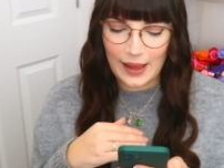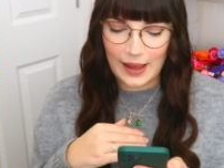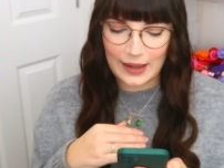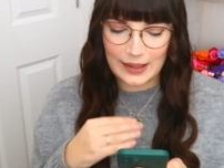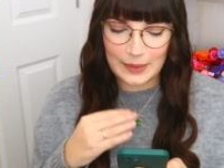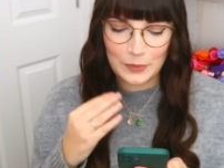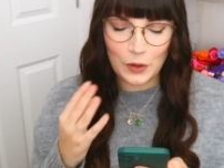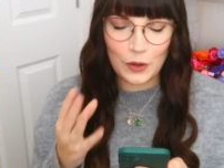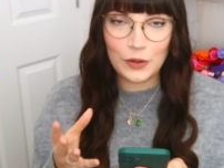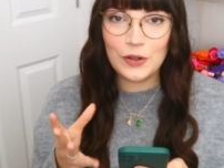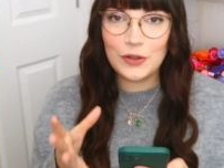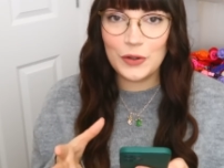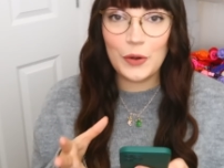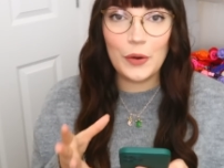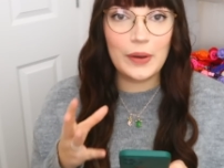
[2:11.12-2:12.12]
And I'm not
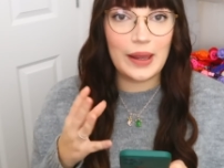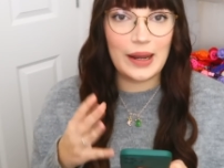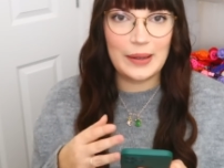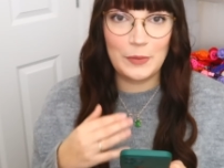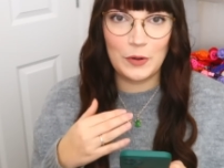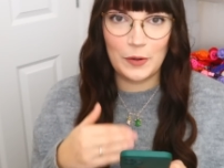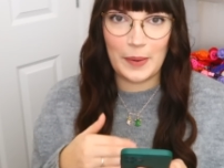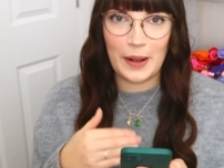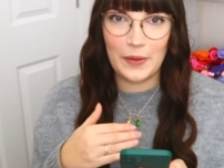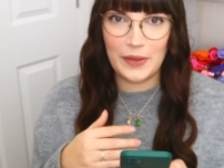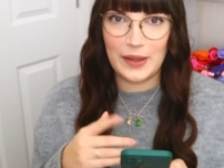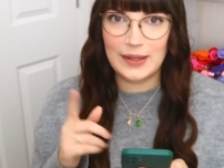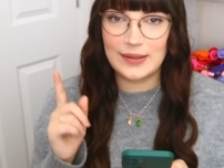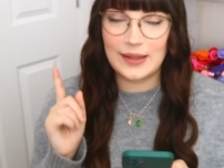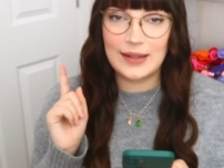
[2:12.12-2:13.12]
going to talk any more
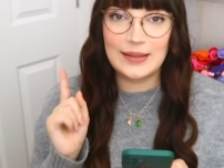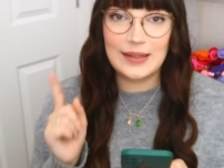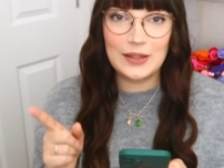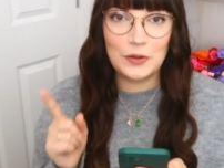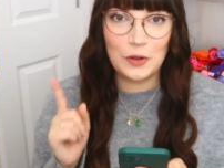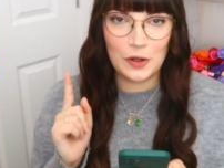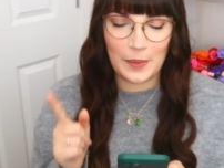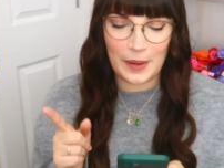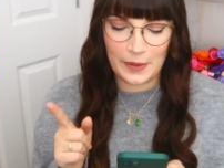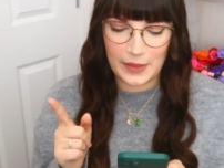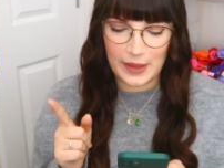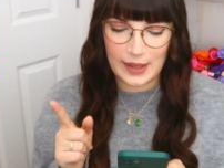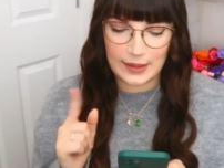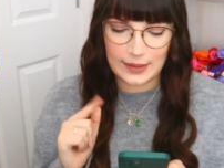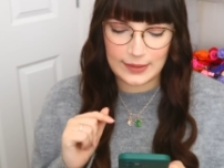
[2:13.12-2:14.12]
about this. I did talk
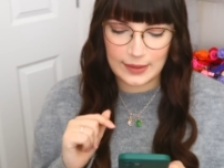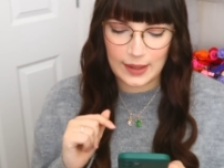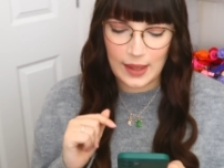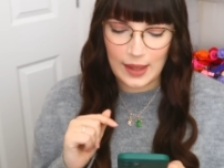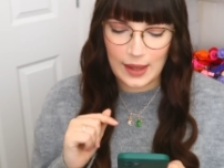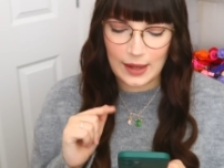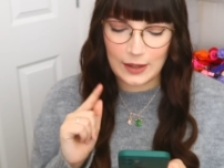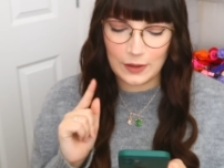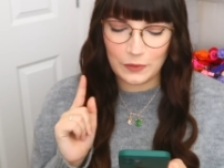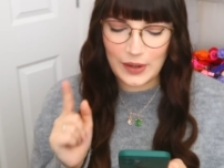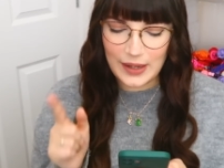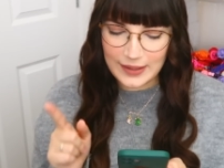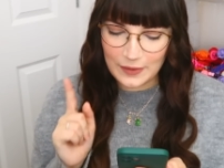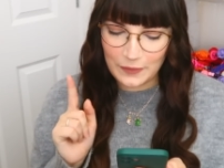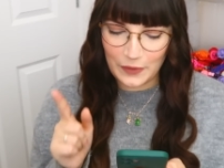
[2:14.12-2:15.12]
about this in a
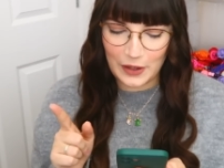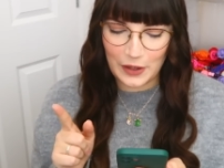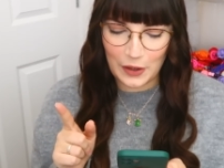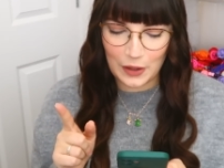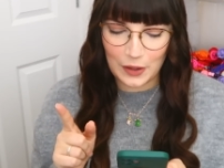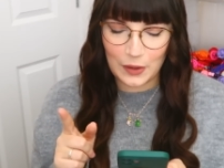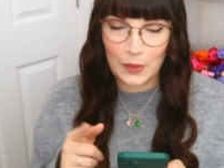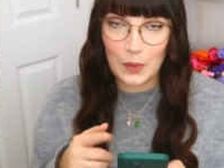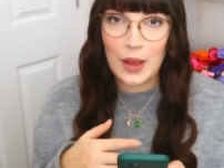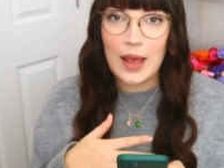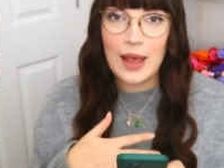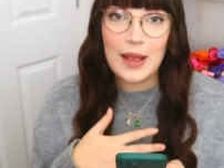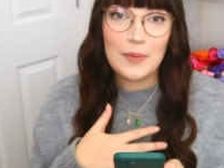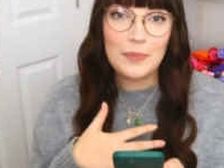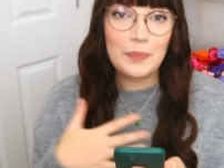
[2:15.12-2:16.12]
recent video,
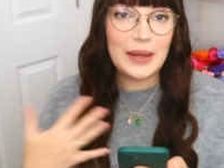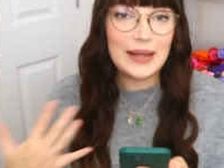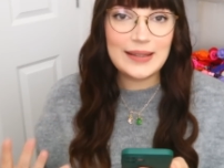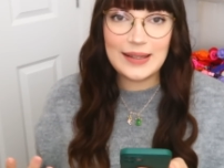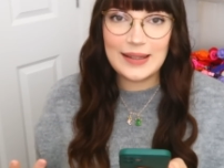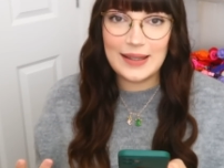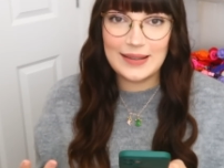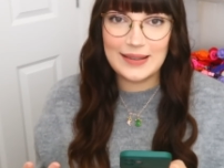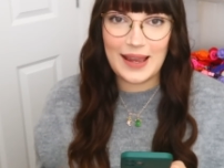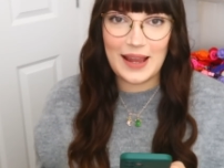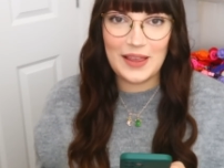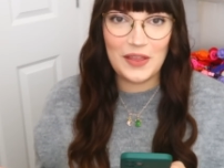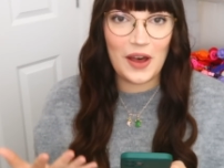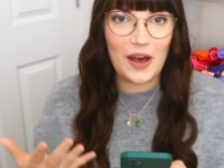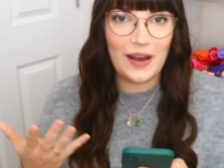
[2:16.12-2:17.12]
basically
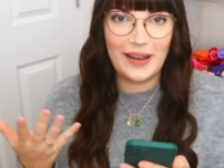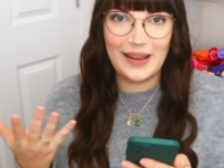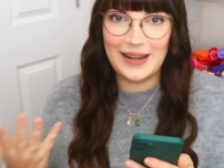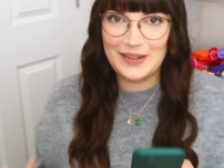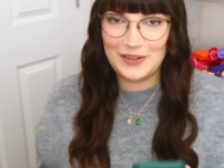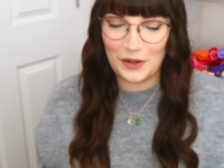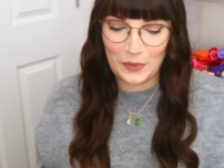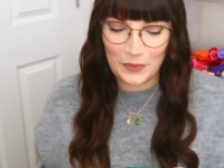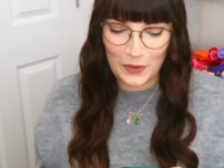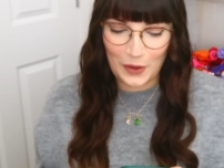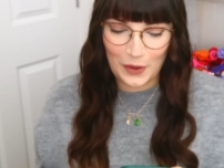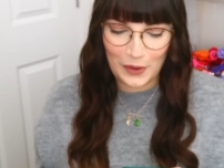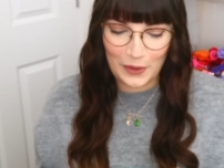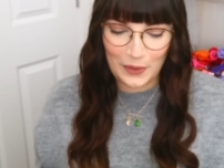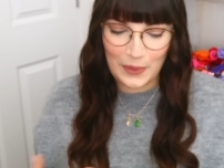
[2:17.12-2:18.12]
saying that I don't
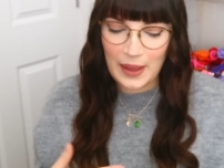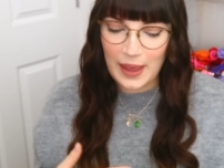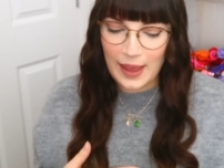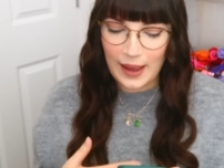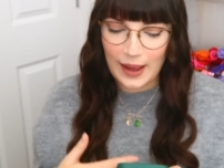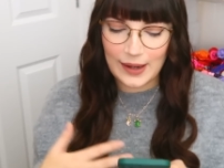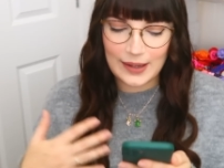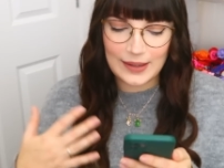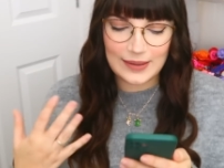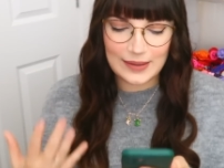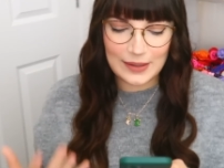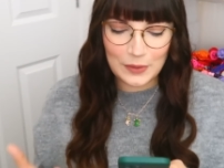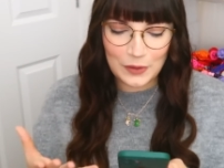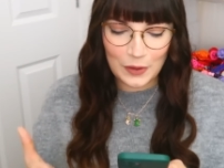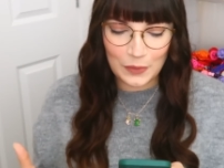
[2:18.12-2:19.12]
know, and I
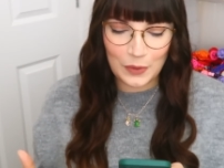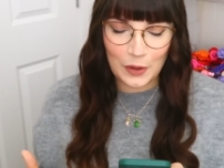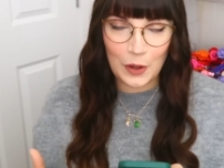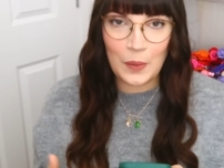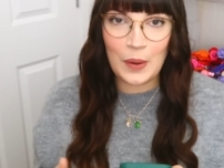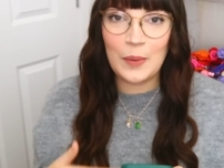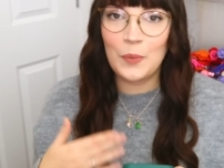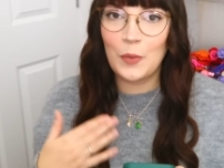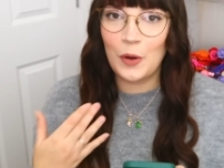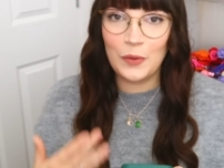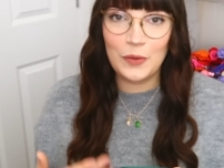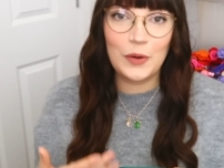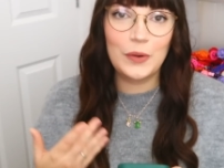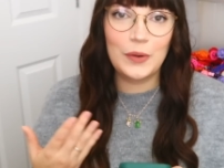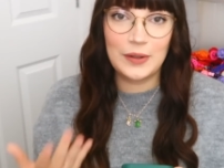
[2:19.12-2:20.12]
still don't know and
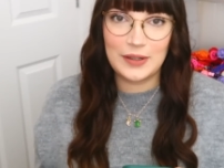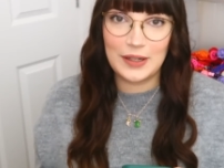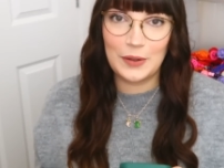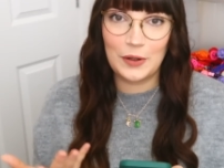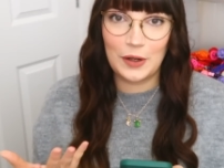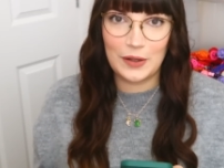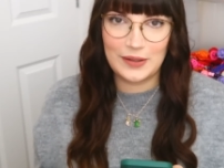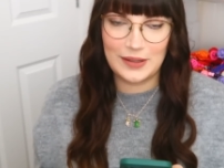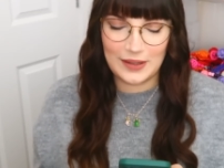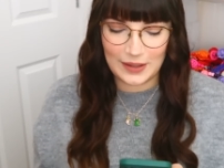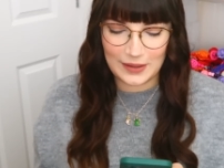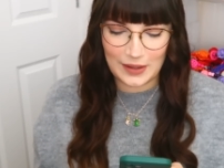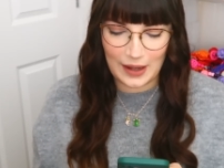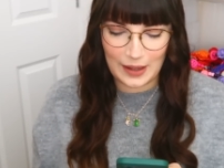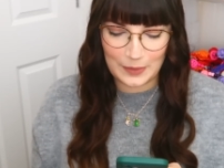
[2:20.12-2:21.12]
won't know until closer to
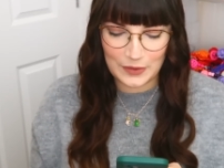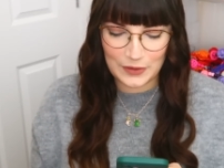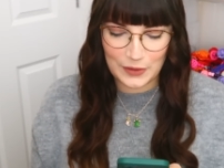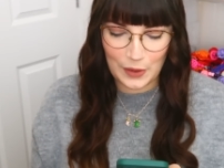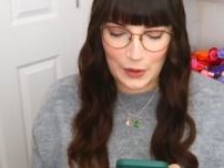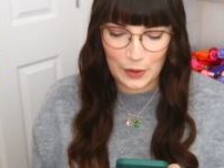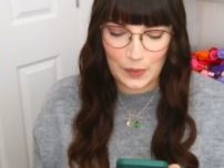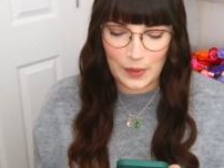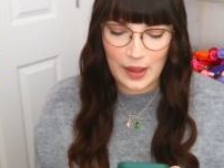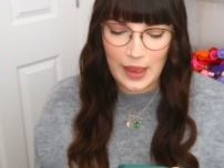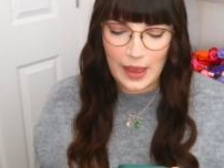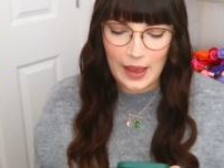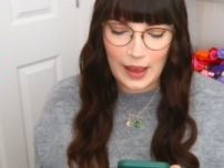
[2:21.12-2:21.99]
the time. So